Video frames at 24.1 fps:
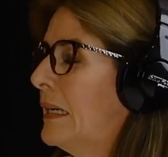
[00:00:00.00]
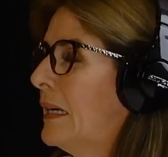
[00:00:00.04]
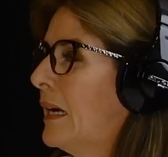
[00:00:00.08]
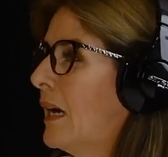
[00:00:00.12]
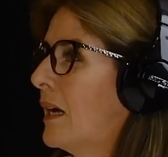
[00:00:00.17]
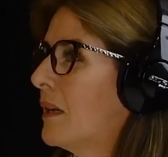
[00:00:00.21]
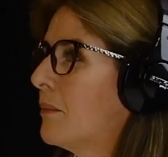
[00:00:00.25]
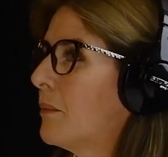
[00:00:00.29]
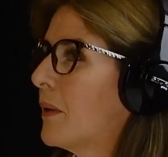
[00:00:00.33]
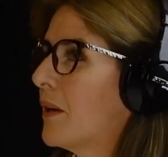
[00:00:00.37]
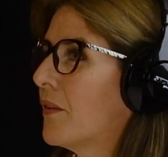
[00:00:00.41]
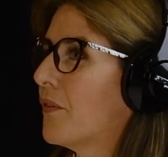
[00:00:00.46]

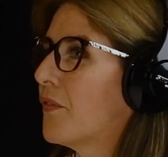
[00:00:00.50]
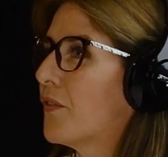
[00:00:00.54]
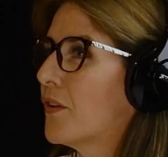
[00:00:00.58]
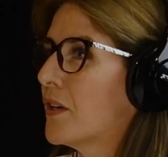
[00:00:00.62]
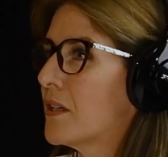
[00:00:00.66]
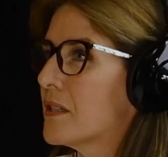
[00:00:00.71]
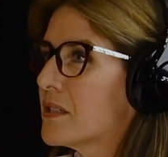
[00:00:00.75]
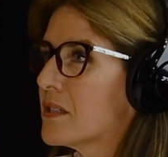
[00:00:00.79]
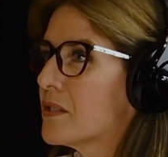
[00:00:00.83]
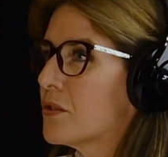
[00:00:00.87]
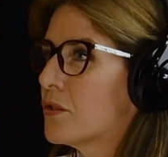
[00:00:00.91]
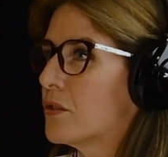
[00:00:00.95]
And my
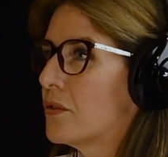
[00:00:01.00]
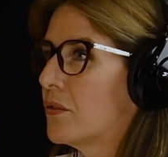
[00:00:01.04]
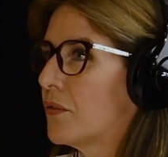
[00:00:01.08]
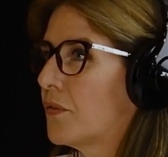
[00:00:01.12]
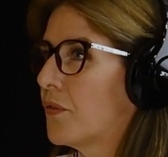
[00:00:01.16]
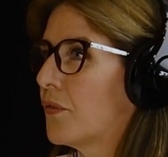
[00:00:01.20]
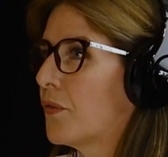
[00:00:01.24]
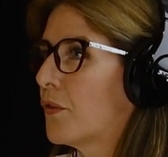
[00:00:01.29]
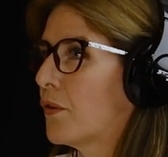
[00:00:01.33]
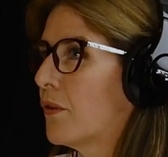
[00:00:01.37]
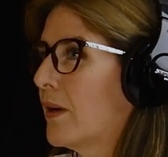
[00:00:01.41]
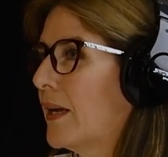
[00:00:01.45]
first sort of
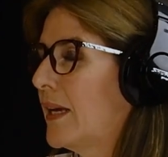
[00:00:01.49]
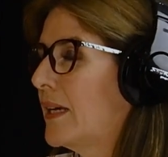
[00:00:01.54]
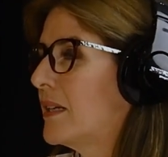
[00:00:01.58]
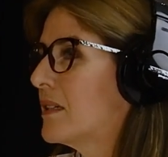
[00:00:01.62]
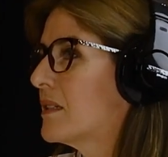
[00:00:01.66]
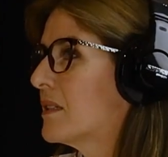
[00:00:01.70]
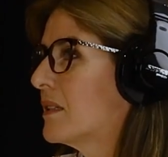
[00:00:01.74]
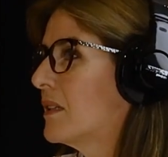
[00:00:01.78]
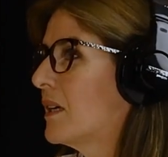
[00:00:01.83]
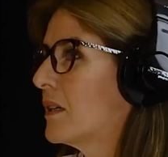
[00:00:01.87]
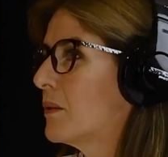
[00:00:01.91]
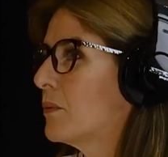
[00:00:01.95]
foray
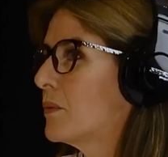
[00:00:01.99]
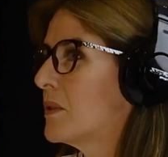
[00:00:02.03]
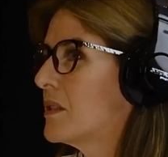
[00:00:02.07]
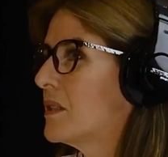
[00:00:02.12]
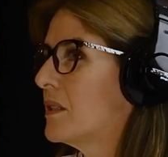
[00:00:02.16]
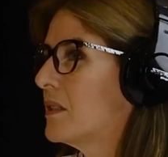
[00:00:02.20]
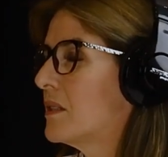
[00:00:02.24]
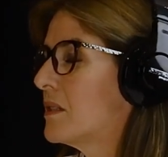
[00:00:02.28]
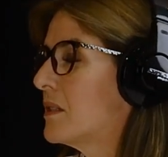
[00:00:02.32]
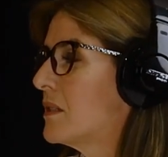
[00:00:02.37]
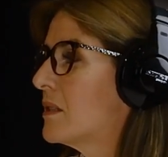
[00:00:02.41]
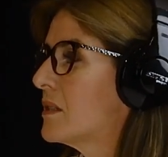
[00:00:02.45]
into that was
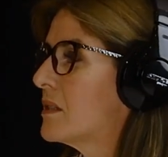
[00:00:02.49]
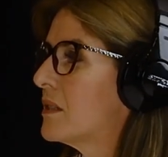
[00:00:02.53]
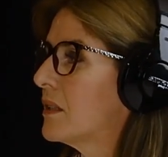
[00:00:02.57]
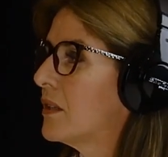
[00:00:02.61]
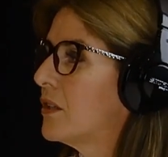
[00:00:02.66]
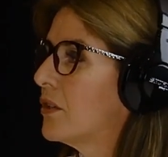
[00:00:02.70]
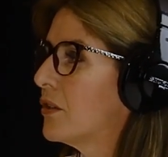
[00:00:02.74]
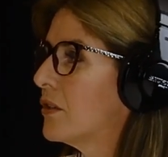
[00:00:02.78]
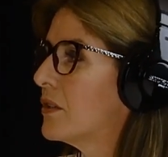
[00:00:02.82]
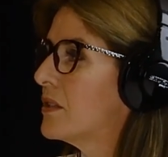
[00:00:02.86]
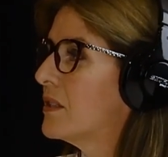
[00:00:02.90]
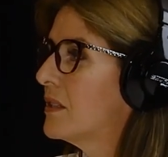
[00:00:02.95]
into
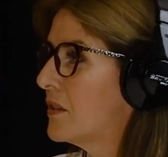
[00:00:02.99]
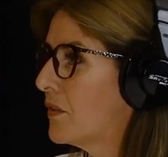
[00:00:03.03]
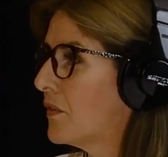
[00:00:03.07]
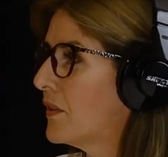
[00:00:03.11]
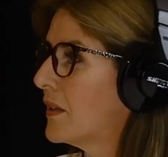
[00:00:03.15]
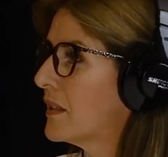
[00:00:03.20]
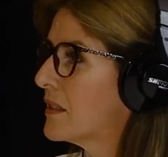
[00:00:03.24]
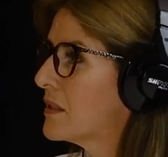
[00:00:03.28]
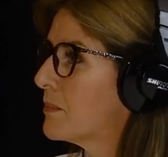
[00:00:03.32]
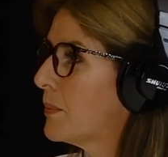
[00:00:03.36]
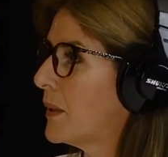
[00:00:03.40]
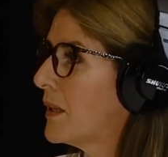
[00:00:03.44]
security and
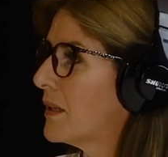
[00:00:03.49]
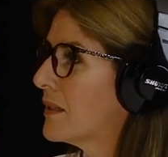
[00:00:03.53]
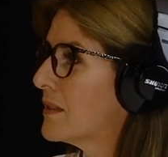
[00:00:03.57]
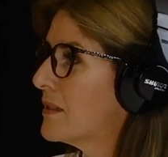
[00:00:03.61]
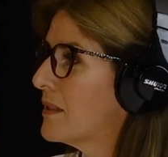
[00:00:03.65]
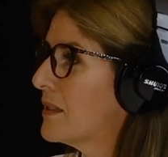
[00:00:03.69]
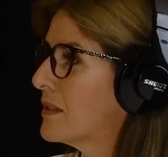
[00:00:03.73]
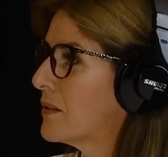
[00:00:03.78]
defence policy.